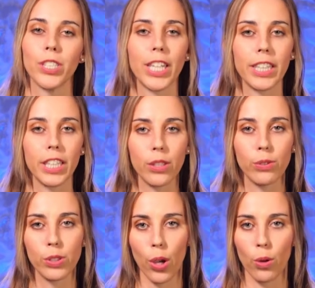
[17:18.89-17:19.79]
or gently
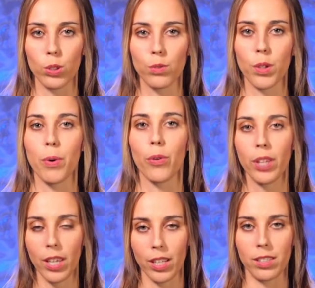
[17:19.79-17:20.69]
used coats for
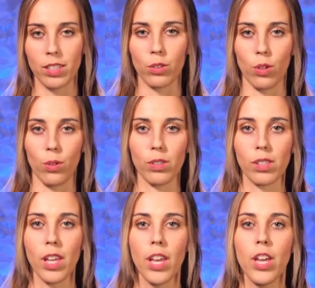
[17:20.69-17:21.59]
both kids and adults.